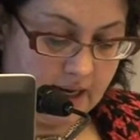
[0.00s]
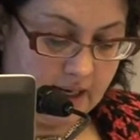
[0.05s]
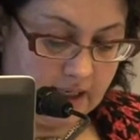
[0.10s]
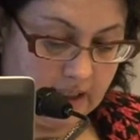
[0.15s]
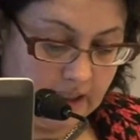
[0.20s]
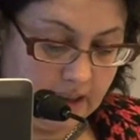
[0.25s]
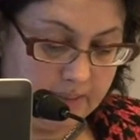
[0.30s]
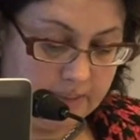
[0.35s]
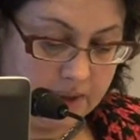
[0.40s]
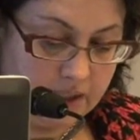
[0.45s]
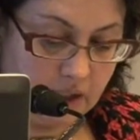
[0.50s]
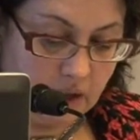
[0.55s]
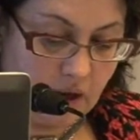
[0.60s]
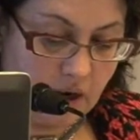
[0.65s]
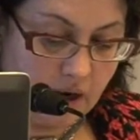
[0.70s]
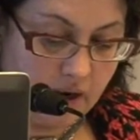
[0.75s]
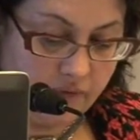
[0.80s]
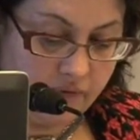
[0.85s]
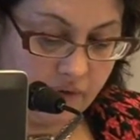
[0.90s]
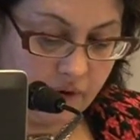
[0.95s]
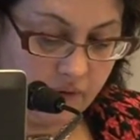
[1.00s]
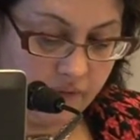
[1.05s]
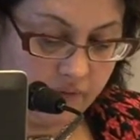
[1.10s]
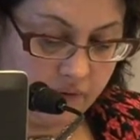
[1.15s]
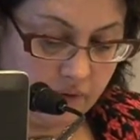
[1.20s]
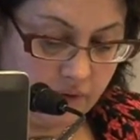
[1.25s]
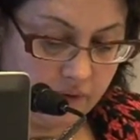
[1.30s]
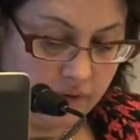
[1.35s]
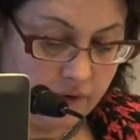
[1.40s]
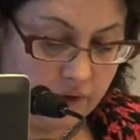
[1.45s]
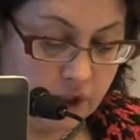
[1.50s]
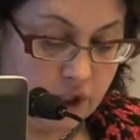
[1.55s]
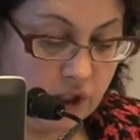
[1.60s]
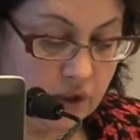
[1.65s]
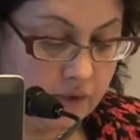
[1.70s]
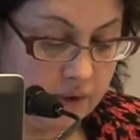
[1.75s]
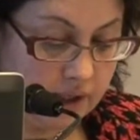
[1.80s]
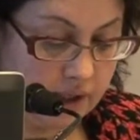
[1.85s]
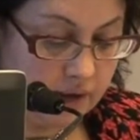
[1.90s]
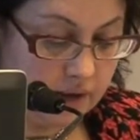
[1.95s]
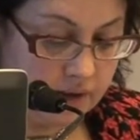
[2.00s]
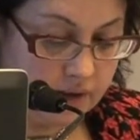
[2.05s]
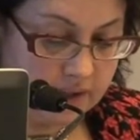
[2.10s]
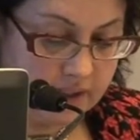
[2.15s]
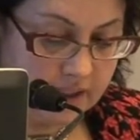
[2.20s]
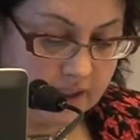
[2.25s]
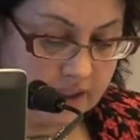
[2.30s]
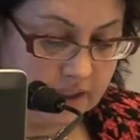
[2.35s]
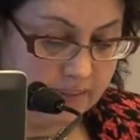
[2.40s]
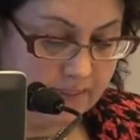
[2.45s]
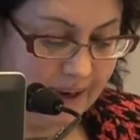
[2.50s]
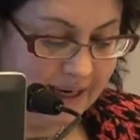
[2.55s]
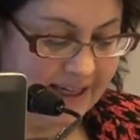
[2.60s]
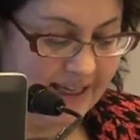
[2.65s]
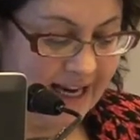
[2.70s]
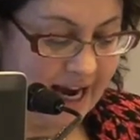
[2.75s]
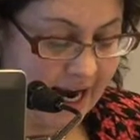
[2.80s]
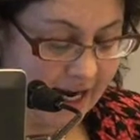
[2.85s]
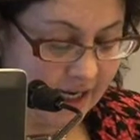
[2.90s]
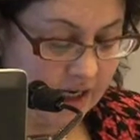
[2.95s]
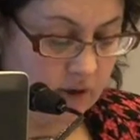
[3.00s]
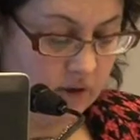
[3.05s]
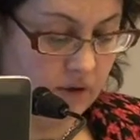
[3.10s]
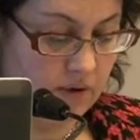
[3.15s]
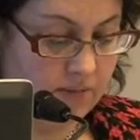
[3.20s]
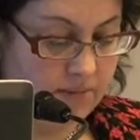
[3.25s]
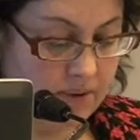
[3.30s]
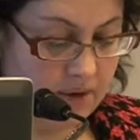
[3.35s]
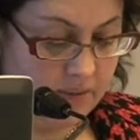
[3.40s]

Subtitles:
it limped along for a further 2 years in a spectacular